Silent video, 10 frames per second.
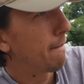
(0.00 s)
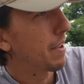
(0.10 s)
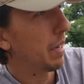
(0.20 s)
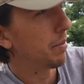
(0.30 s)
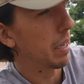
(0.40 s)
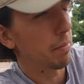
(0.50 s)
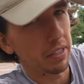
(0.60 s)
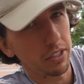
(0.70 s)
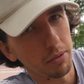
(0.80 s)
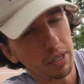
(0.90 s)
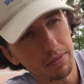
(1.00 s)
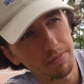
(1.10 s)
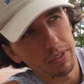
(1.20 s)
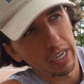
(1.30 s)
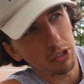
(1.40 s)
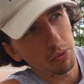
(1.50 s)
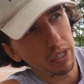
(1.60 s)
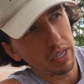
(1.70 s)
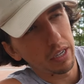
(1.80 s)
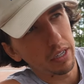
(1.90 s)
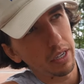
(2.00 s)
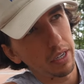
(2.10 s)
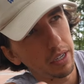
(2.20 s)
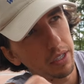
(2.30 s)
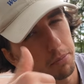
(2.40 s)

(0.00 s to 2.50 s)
Time to get back to it. Next weekend is